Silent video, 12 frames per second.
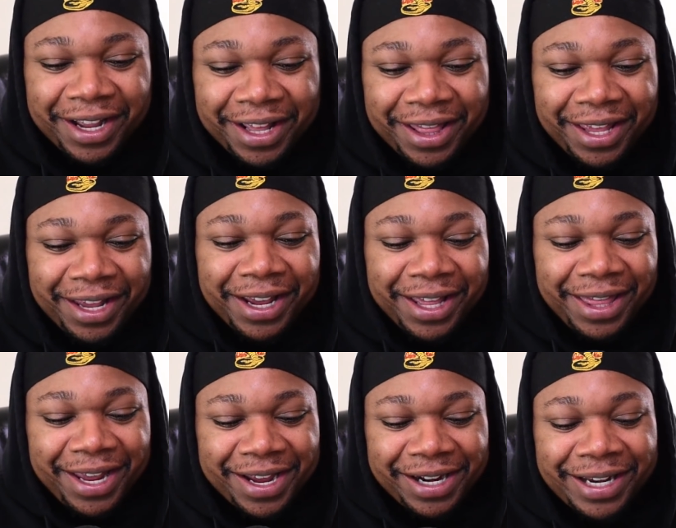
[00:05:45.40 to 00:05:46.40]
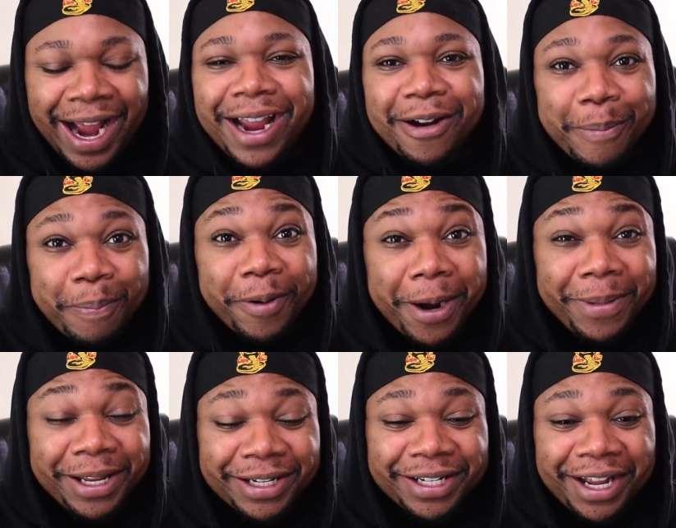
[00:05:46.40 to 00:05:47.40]
the, the entire
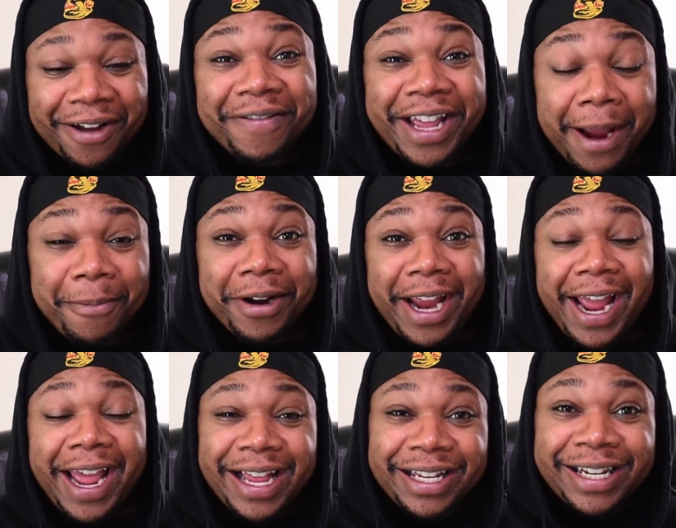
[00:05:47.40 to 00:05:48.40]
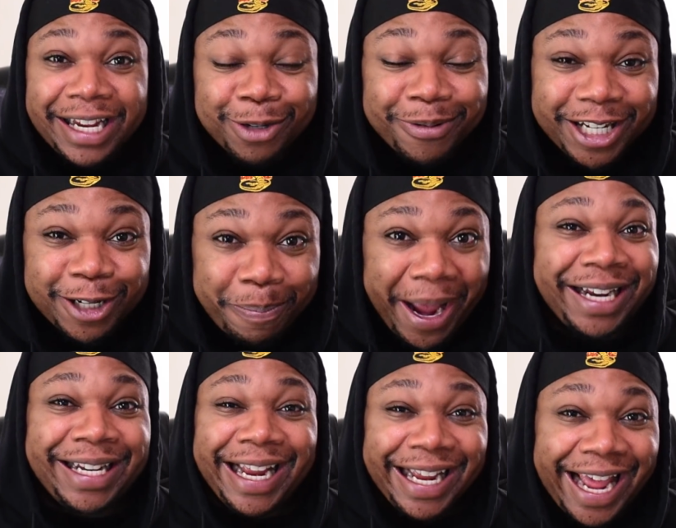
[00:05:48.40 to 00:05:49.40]
premise of Gamergate is
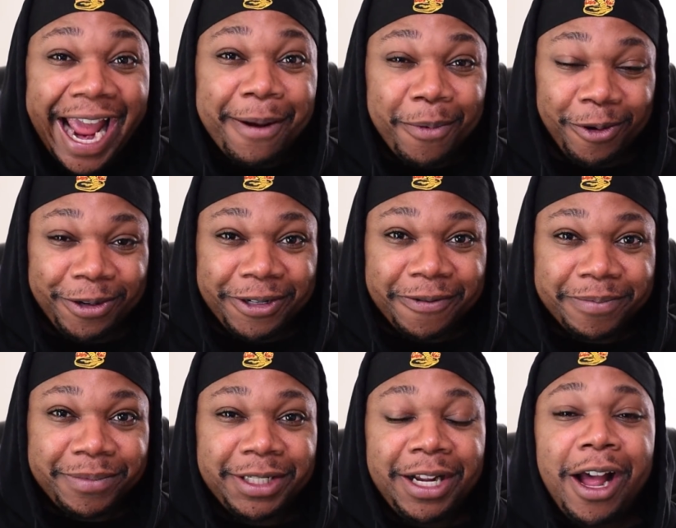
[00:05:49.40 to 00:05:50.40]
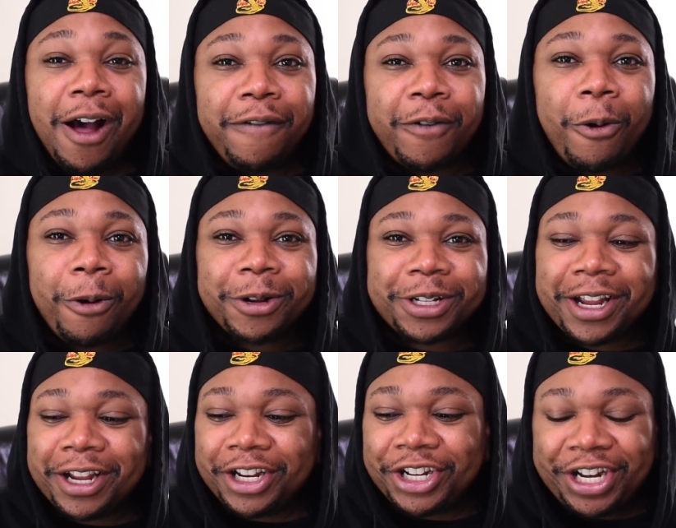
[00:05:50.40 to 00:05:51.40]
disrespecting gamers. Of course,
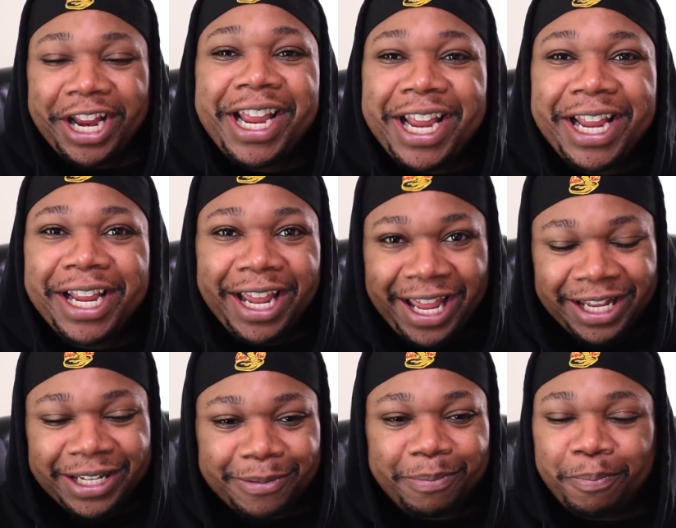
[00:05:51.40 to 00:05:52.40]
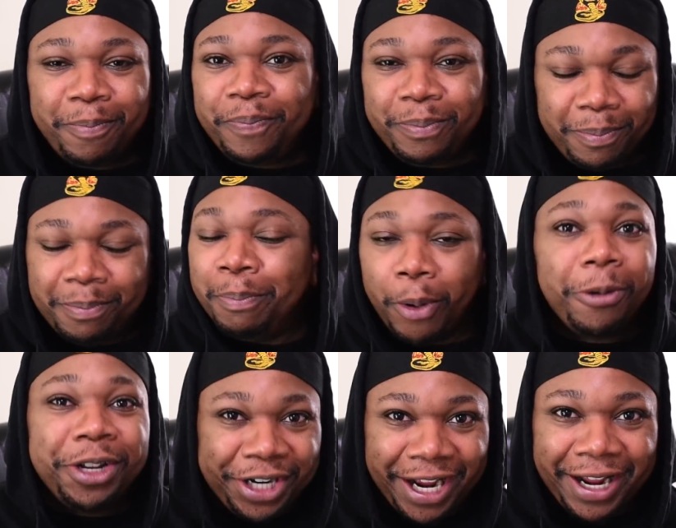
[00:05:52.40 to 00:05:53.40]
she is
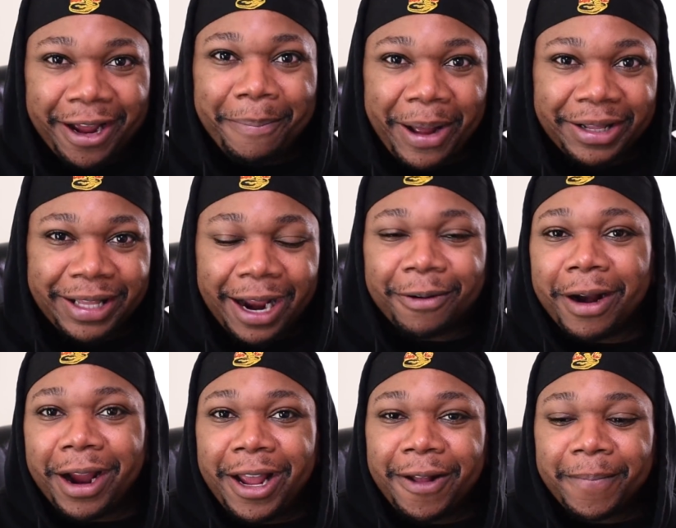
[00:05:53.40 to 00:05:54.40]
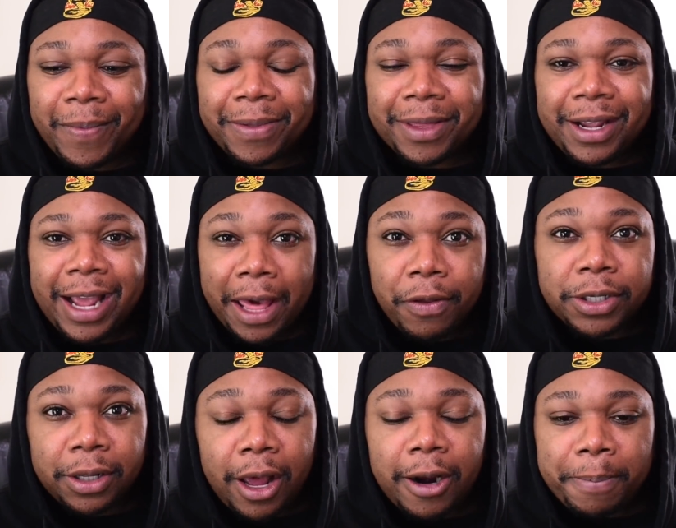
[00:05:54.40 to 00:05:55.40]
bullshitting about that, right? And there's
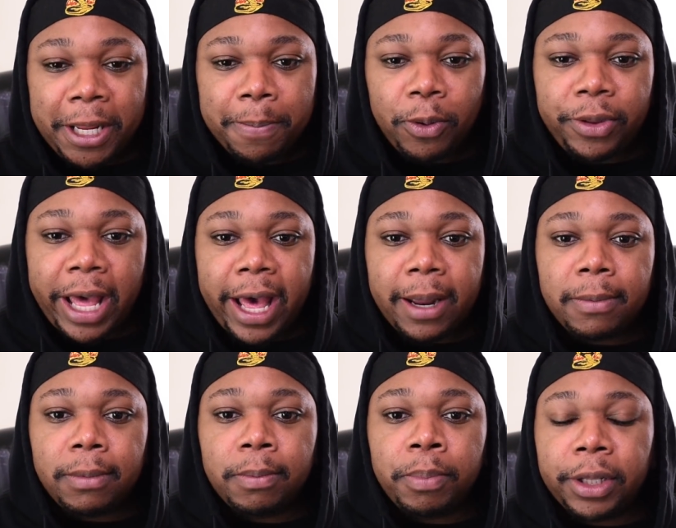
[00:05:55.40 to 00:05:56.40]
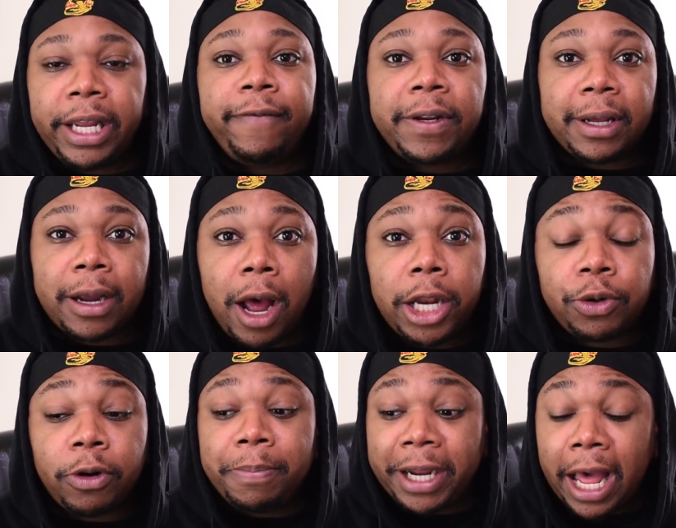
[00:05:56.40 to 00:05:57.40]
a lot of people that believe to the
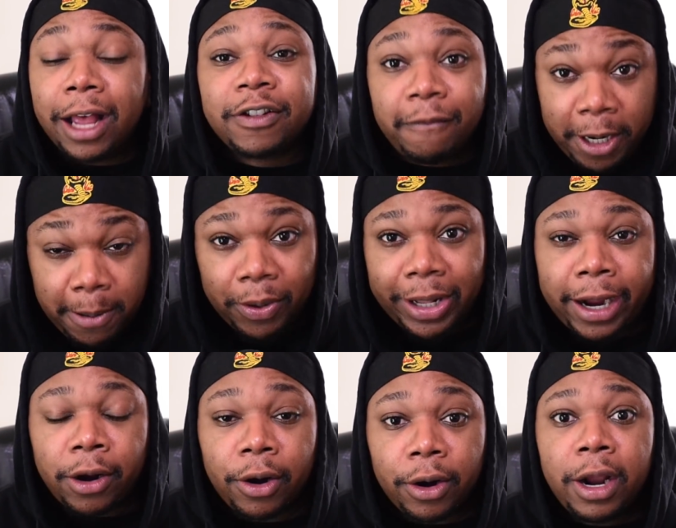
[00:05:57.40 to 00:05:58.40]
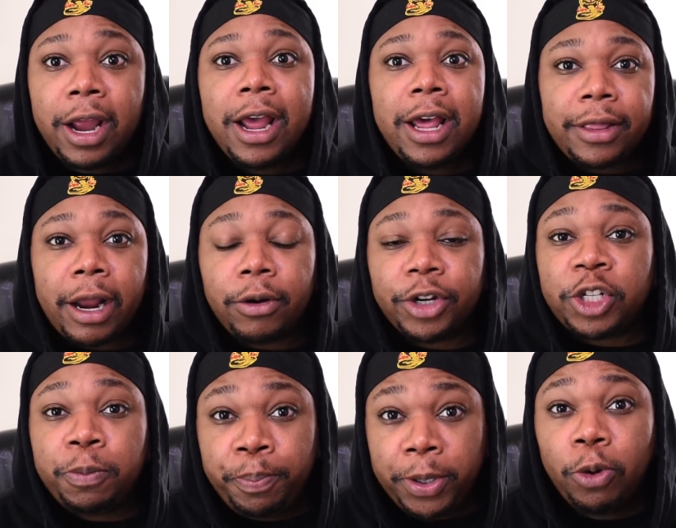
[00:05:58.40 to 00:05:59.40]
contrary because of people like her that are
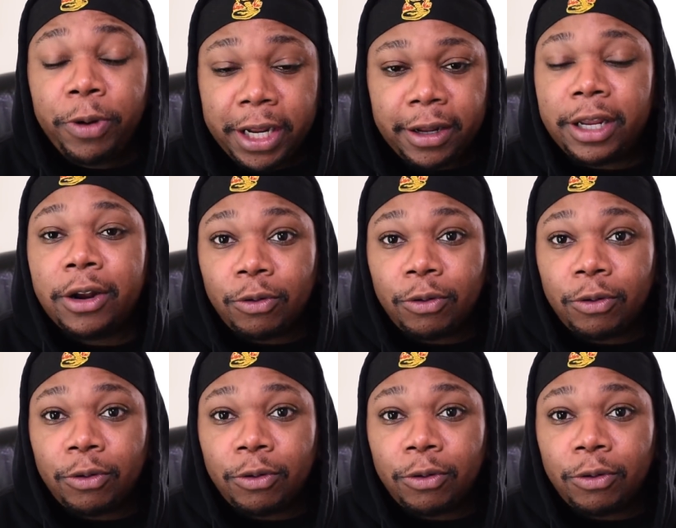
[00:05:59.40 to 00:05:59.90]
spewing, you